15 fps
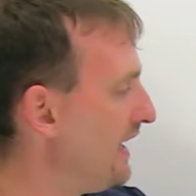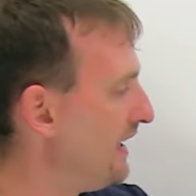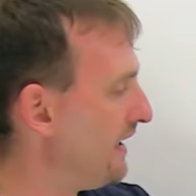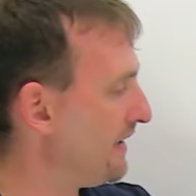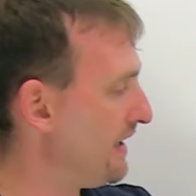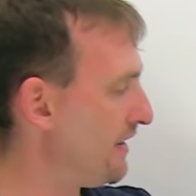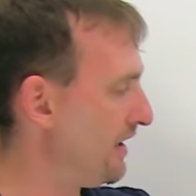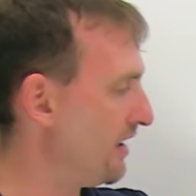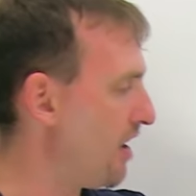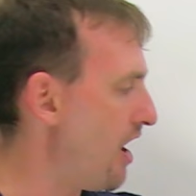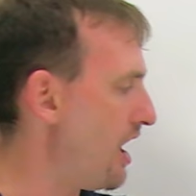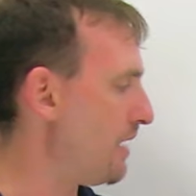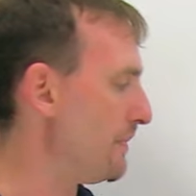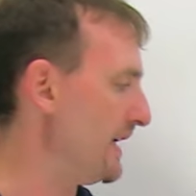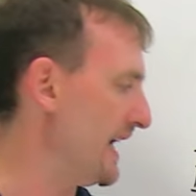And then think
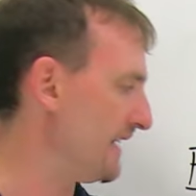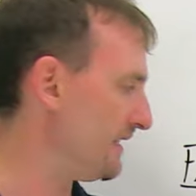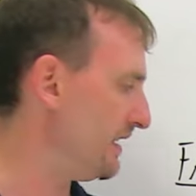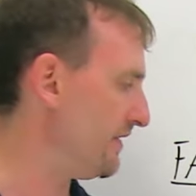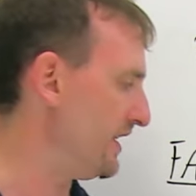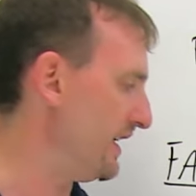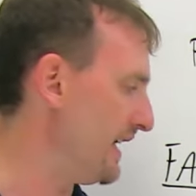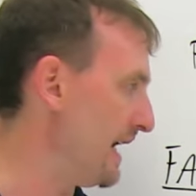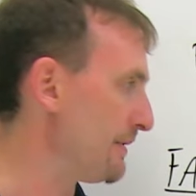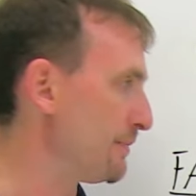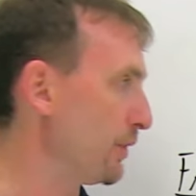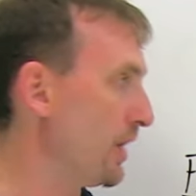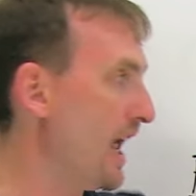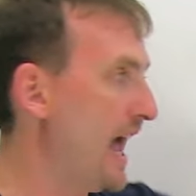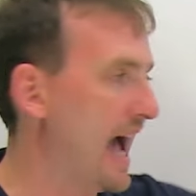hobby, activity, game,
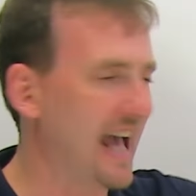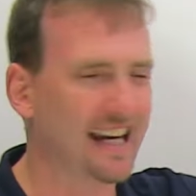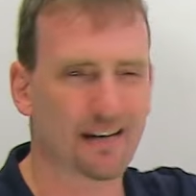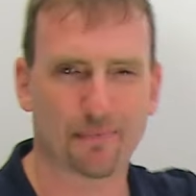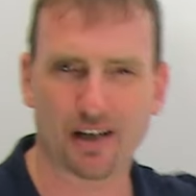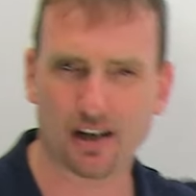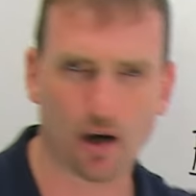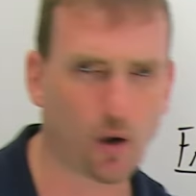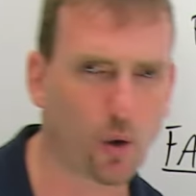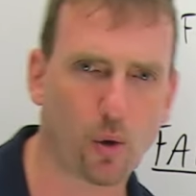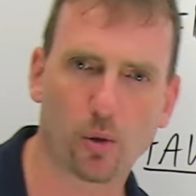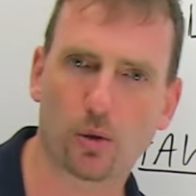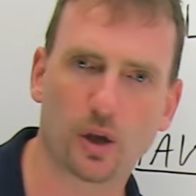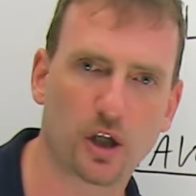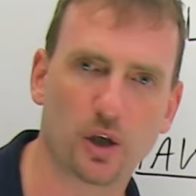sport. I can make a
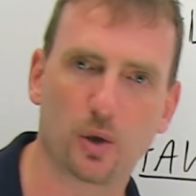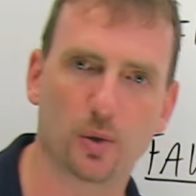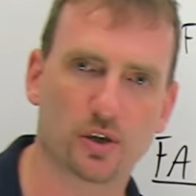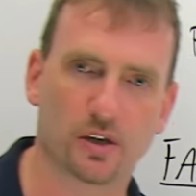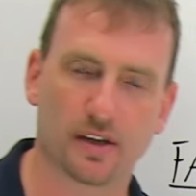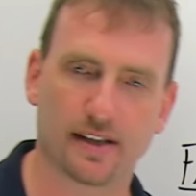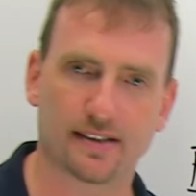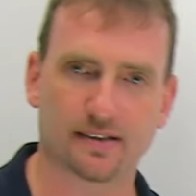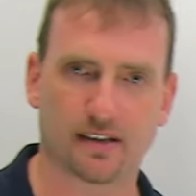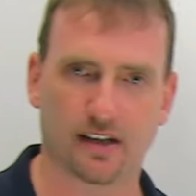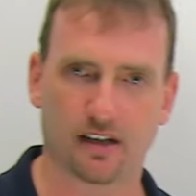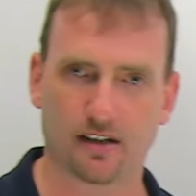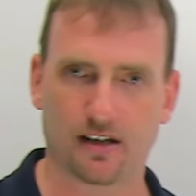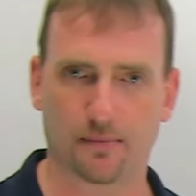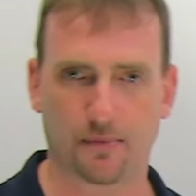whole huge list
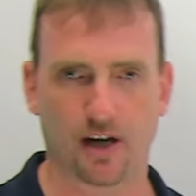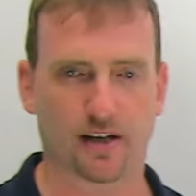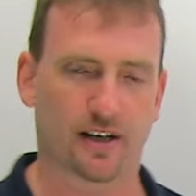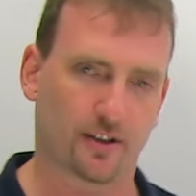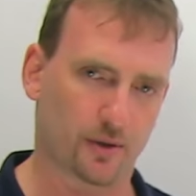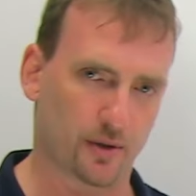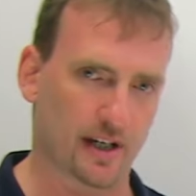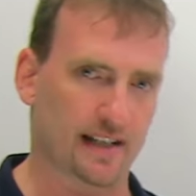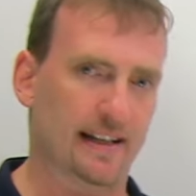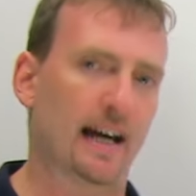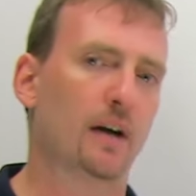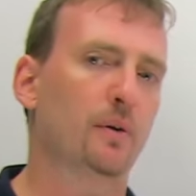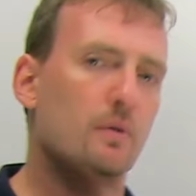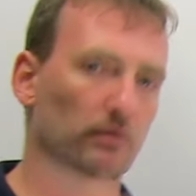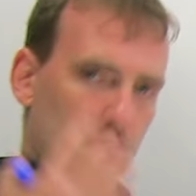here. I'm not going to do that
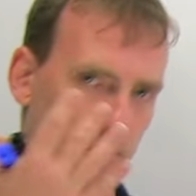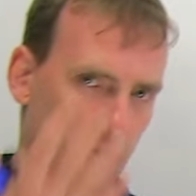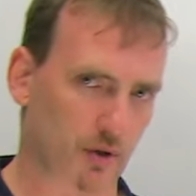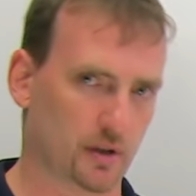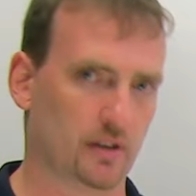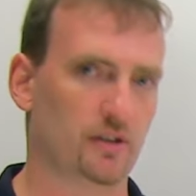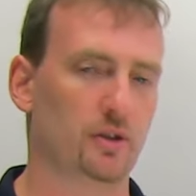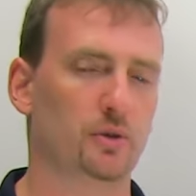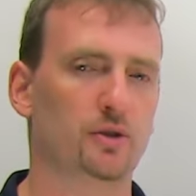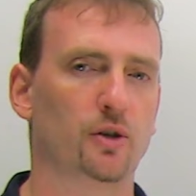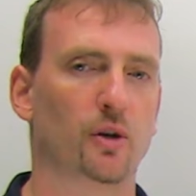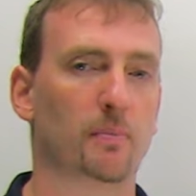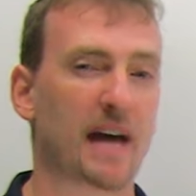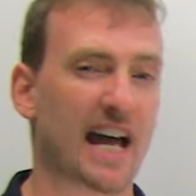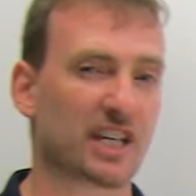now. You can use your
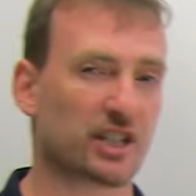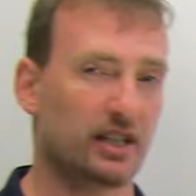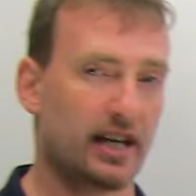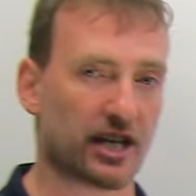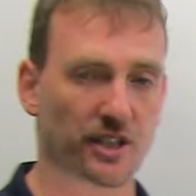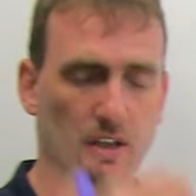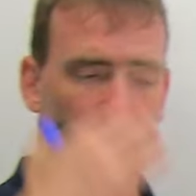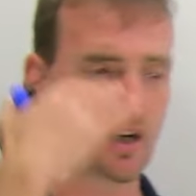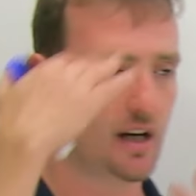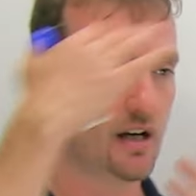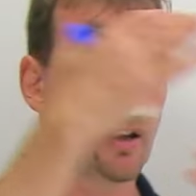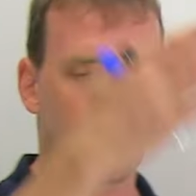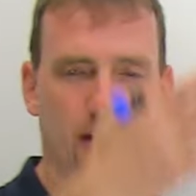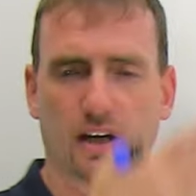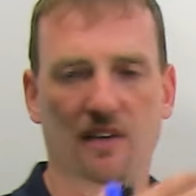imagination.
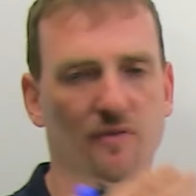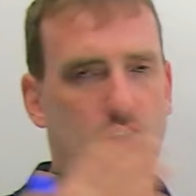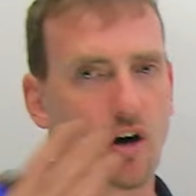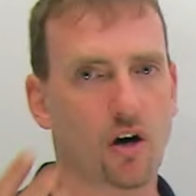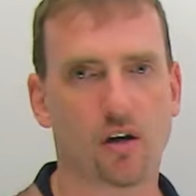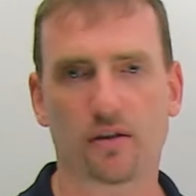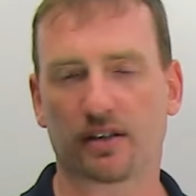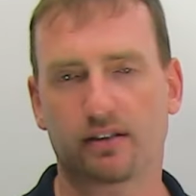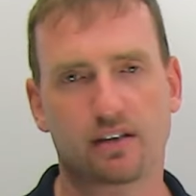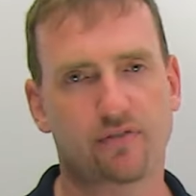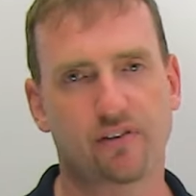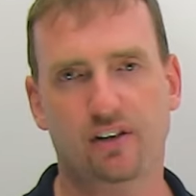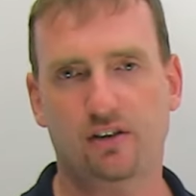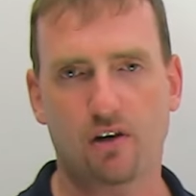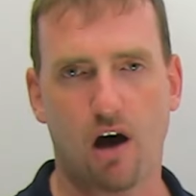Think of all the
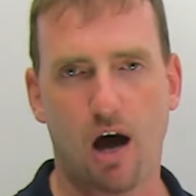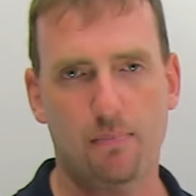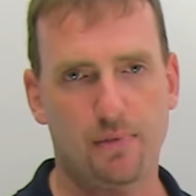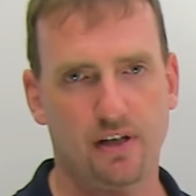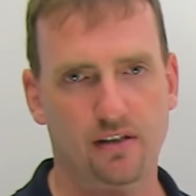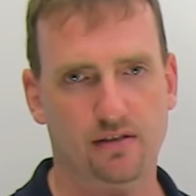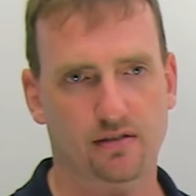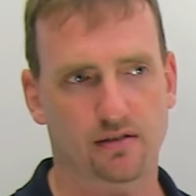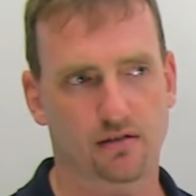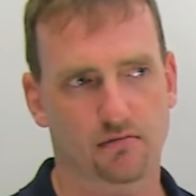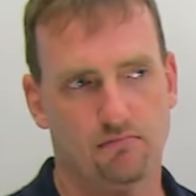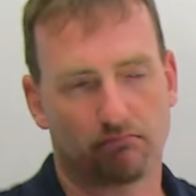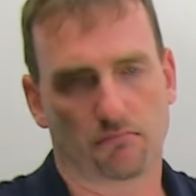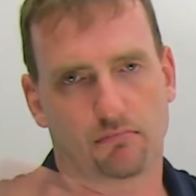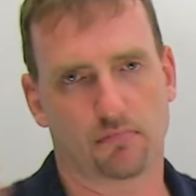different topics
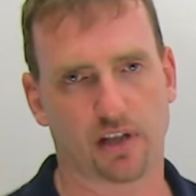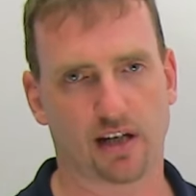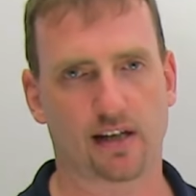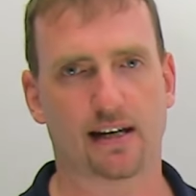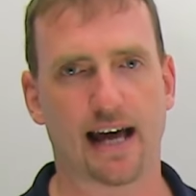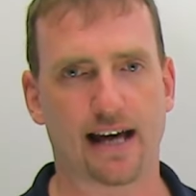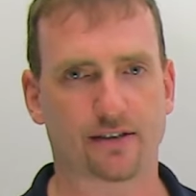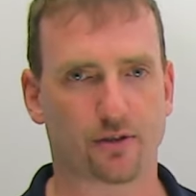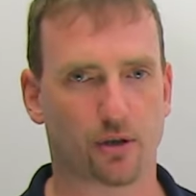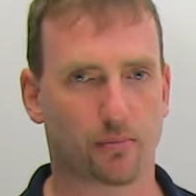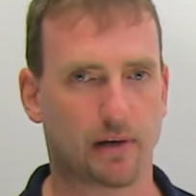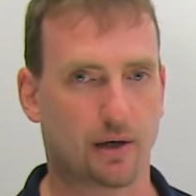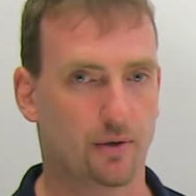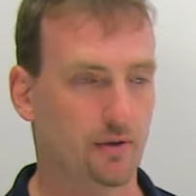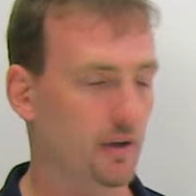they can ask you
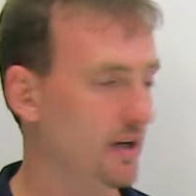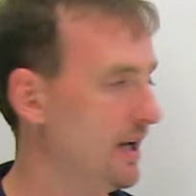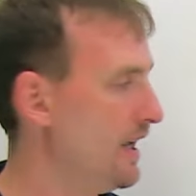about.